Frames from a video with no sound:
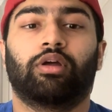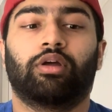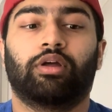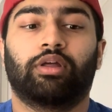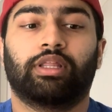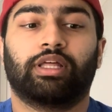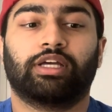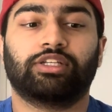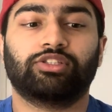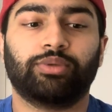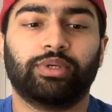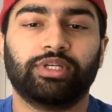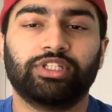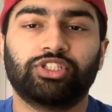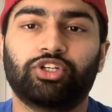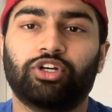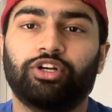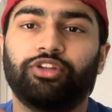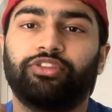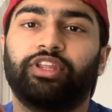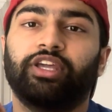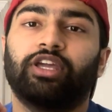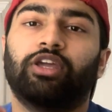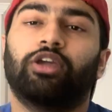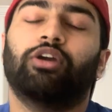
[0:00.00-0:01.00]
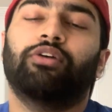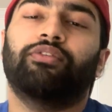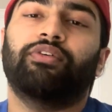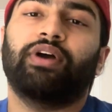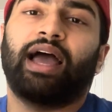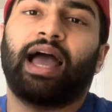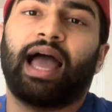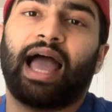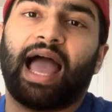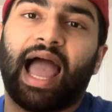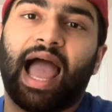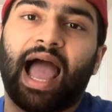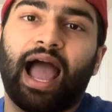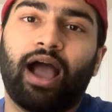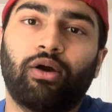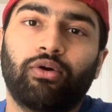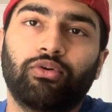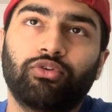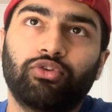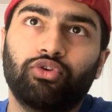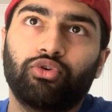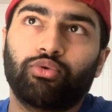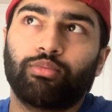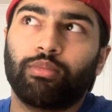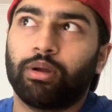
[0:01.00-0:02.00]
That's when I started thinking of how
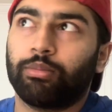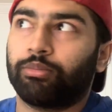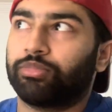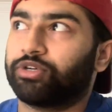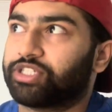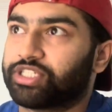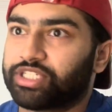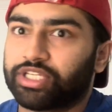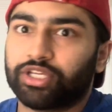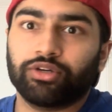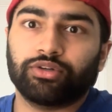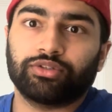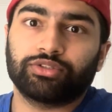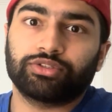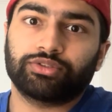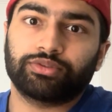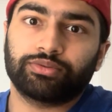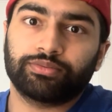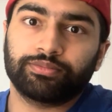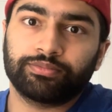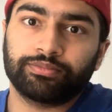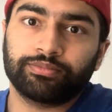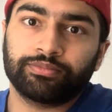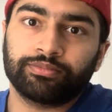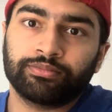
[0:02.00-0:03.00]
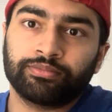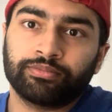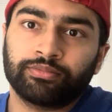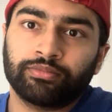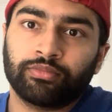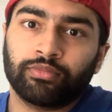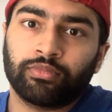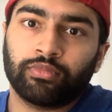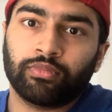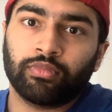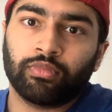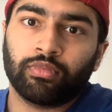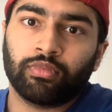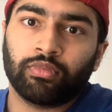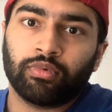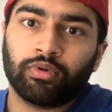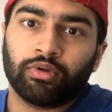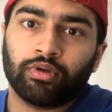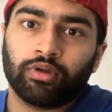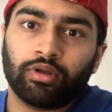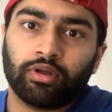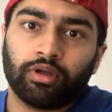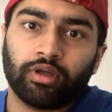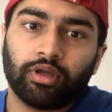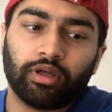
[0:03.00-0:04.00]
to remember skills.
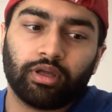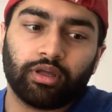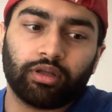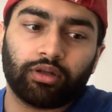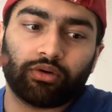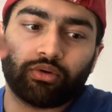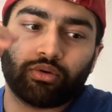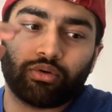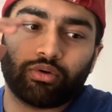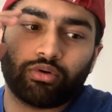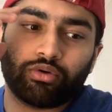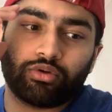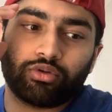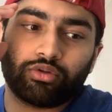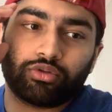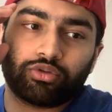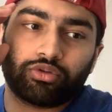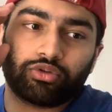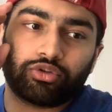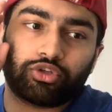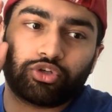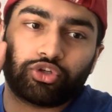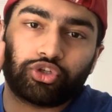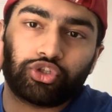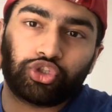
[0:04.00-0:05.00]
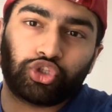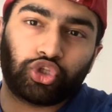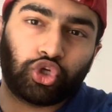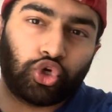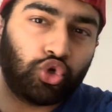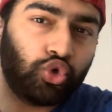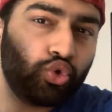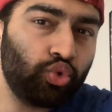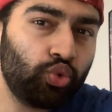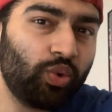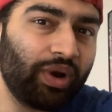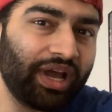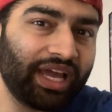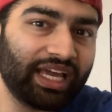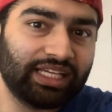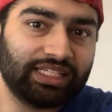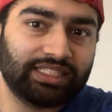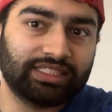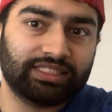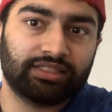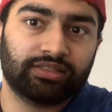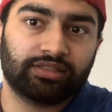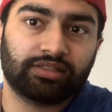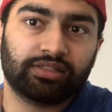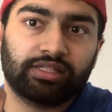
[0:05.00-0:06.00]
And there are two
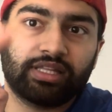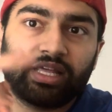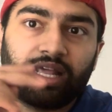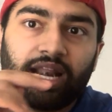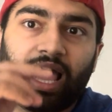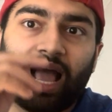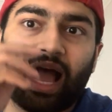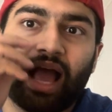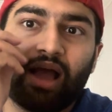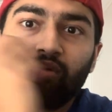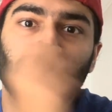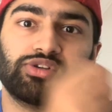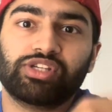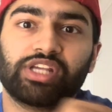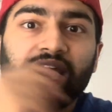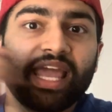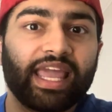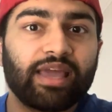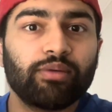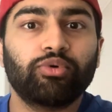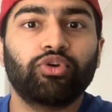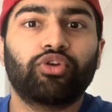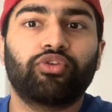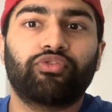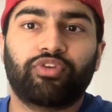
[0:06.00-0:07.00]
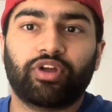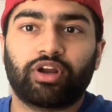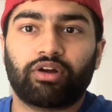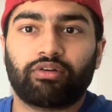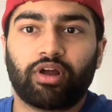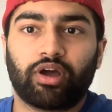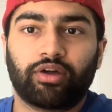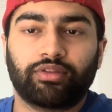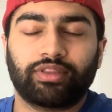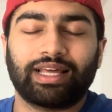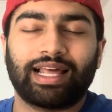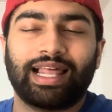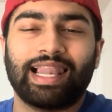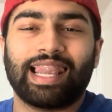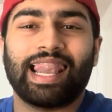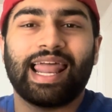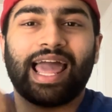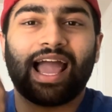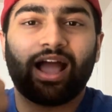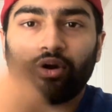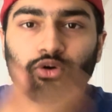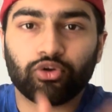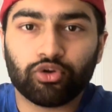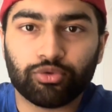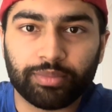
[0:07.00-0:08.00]
ways that I was able to figure out that
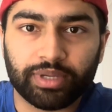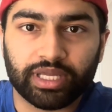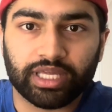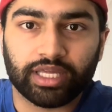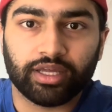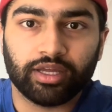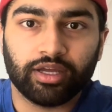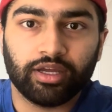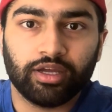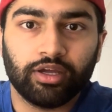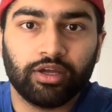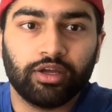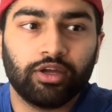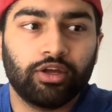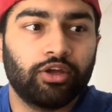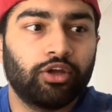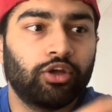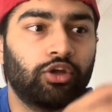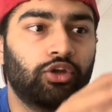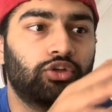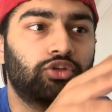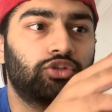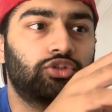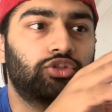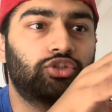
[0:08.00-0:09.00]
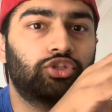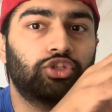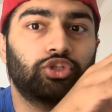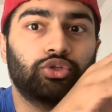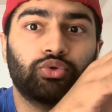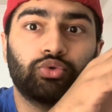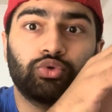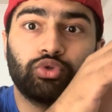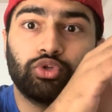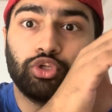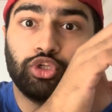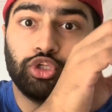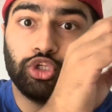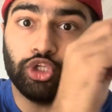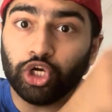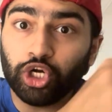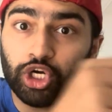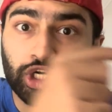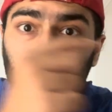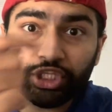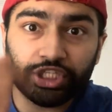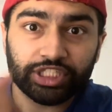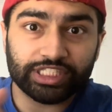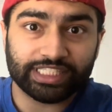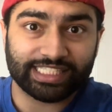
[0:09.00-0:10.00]
allowed me to
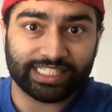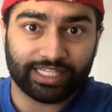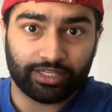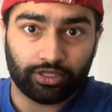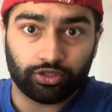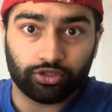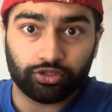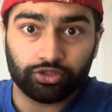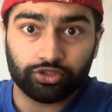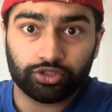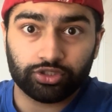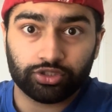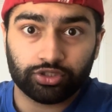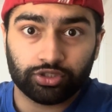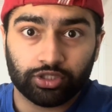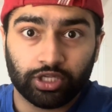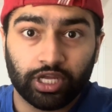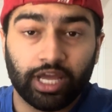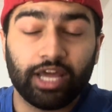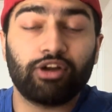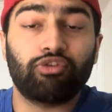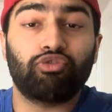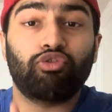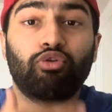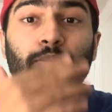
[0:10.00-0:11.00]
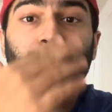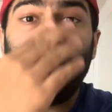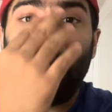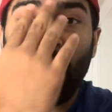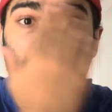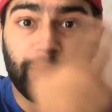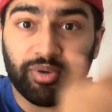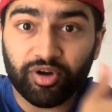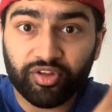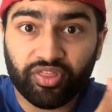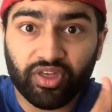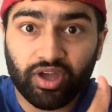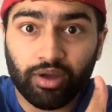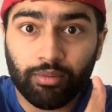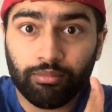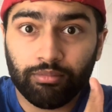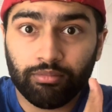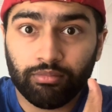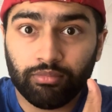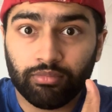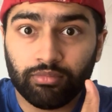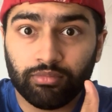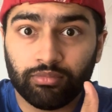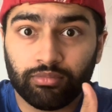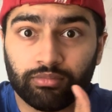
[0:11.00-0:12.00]
learn the skills and remember them.
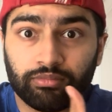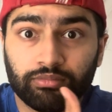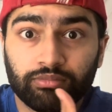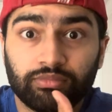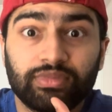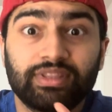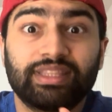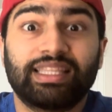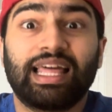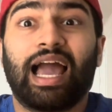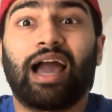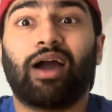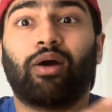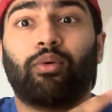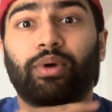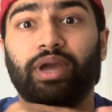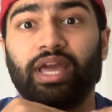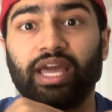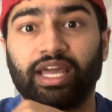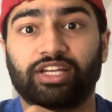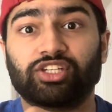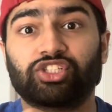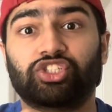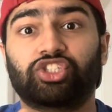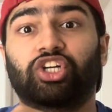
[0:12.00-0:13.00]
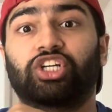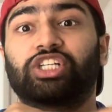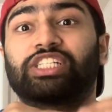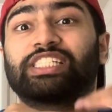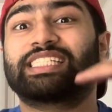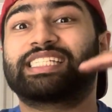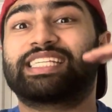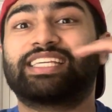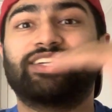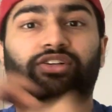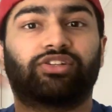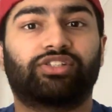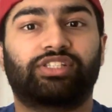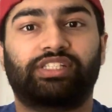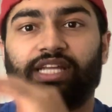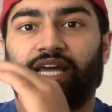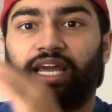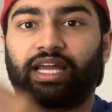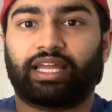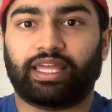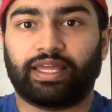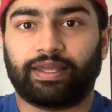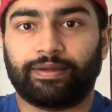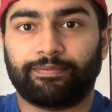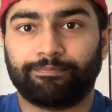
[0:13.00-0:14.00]
That way I can start skill stacking.